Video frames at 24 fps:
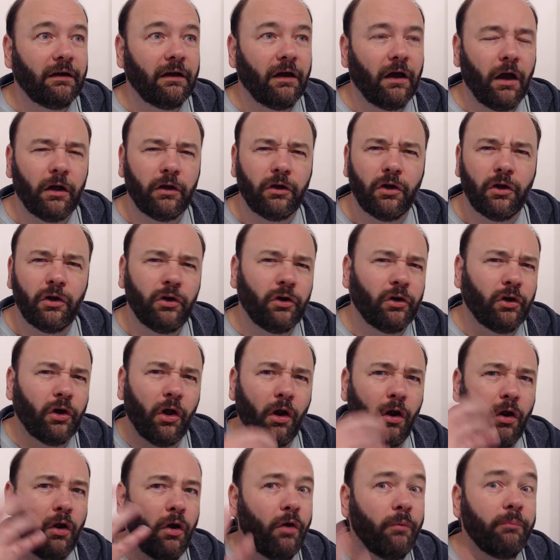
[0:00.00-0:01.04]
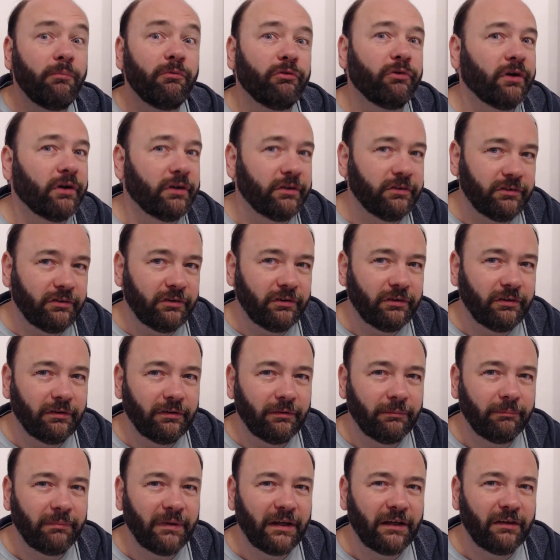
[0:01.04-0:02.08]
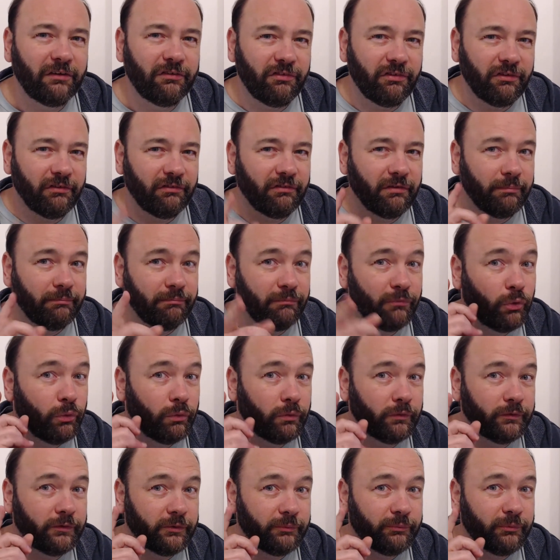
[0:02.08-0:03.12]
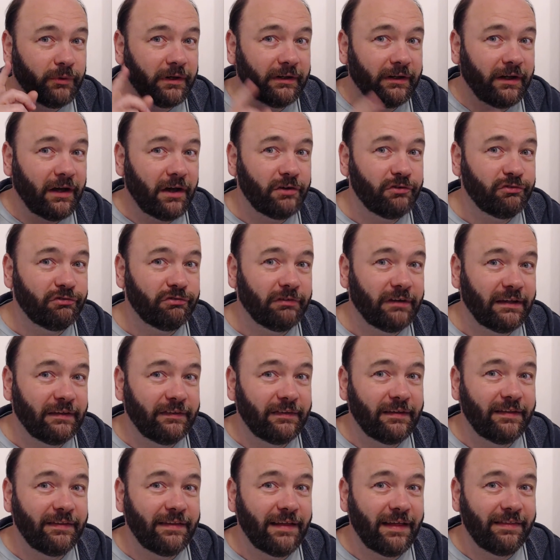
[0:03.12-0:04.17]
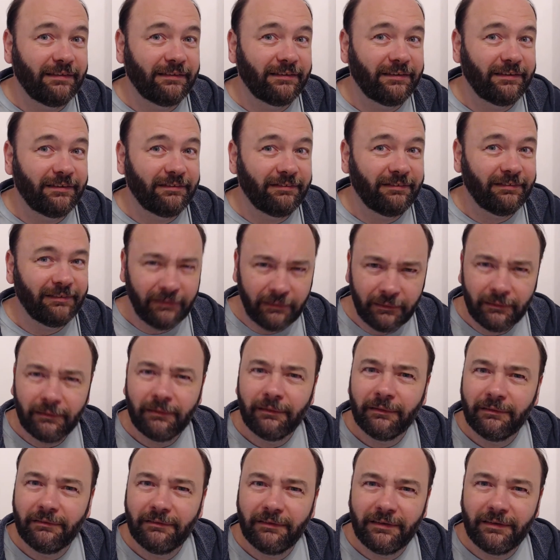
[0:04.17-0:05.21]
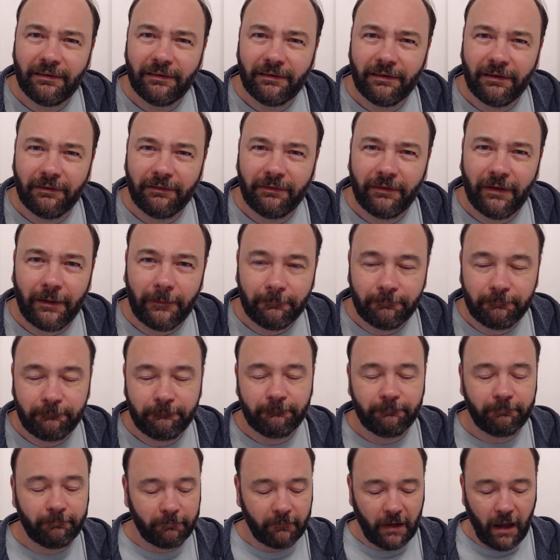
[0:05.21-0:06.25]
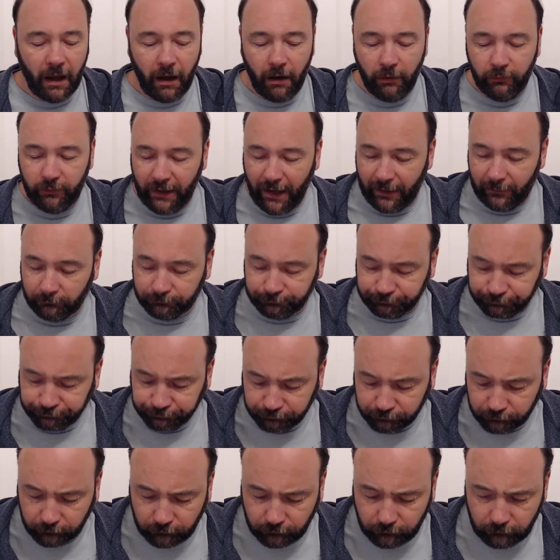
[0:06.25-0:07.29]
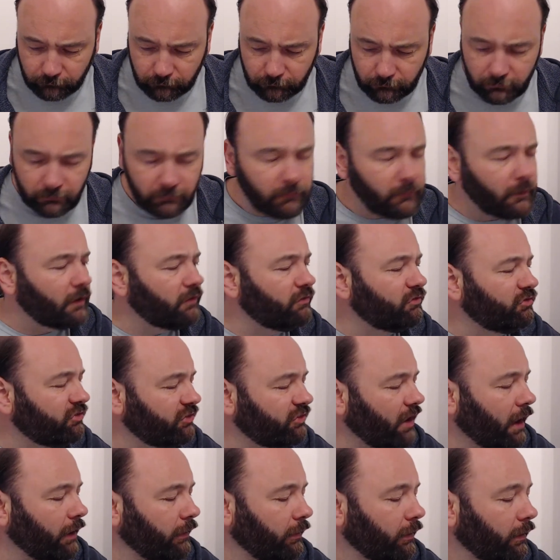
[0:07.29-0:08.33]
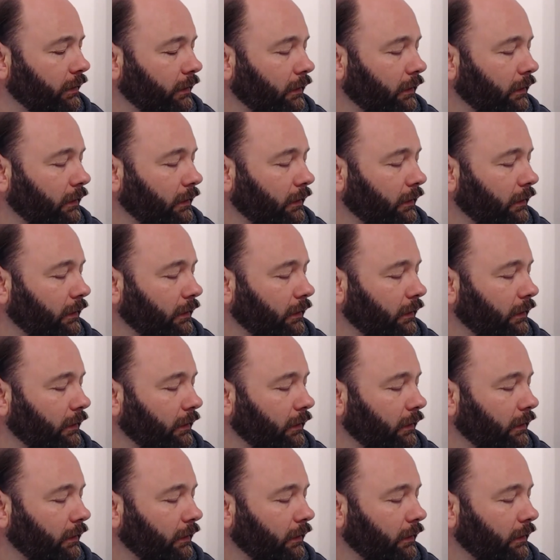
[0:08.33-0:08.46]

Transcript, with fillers: a conglomerate because there are more than one country in the Netherlands. Did you know that? Okay, so